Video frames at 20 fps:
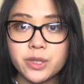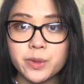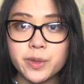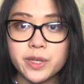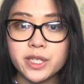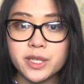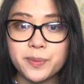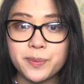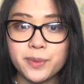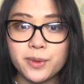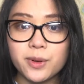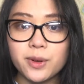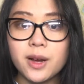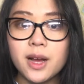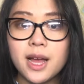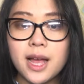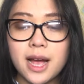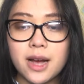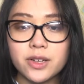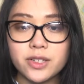to explore
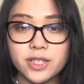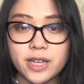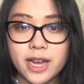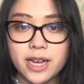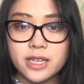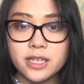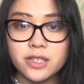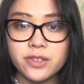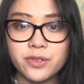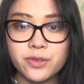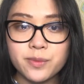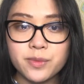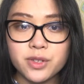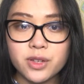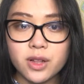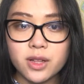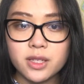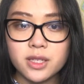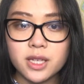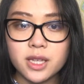how changes from
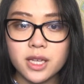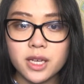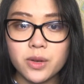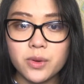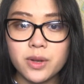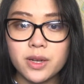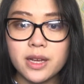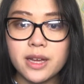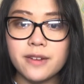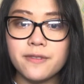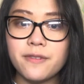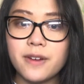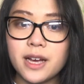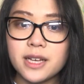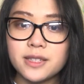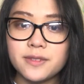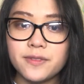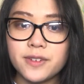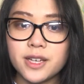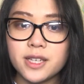solid to liquid and
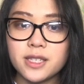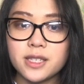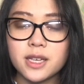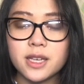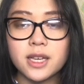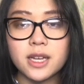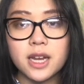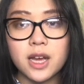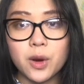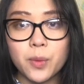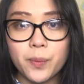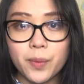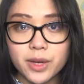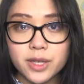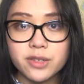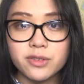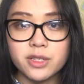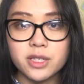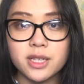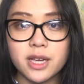vice versa can help
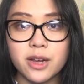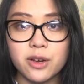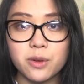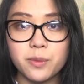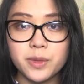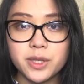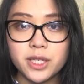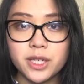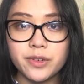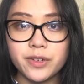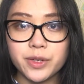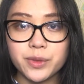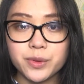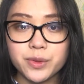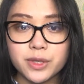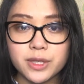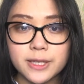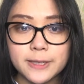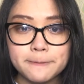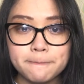us recycle
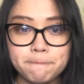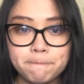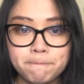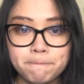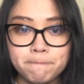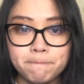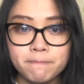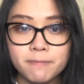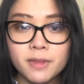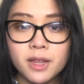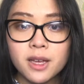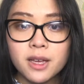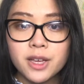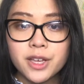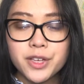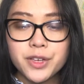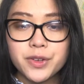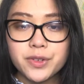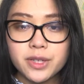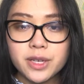materials.
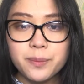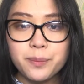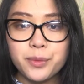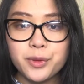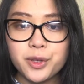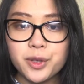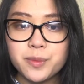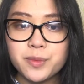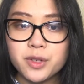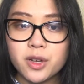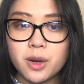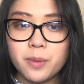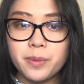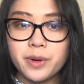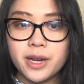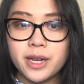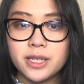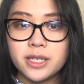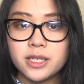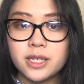Using Bloom's
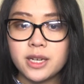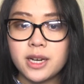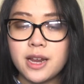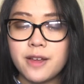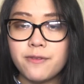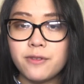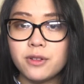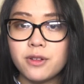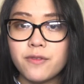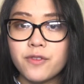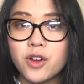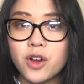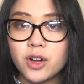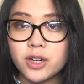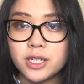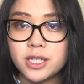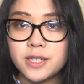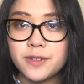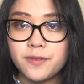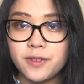comprehension level of
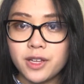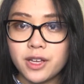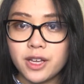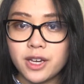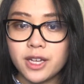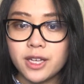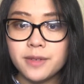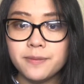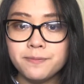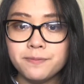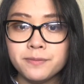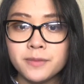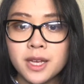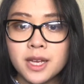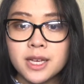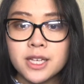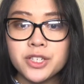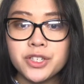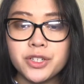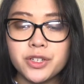cognitive learning,
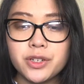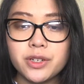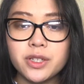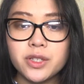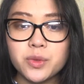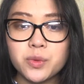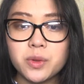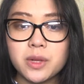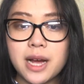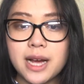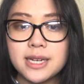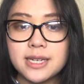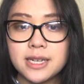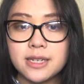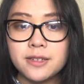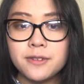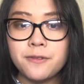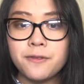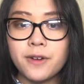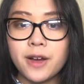students will
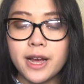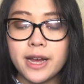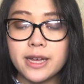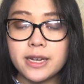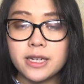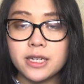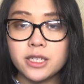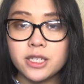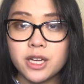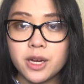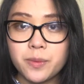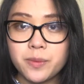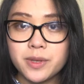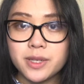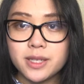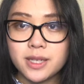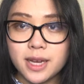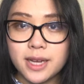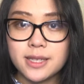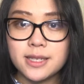identify and interpret
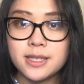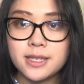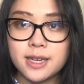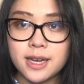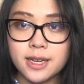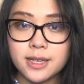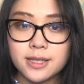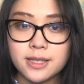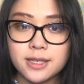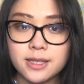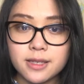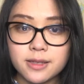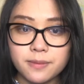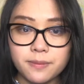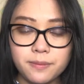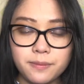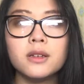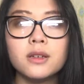science texts.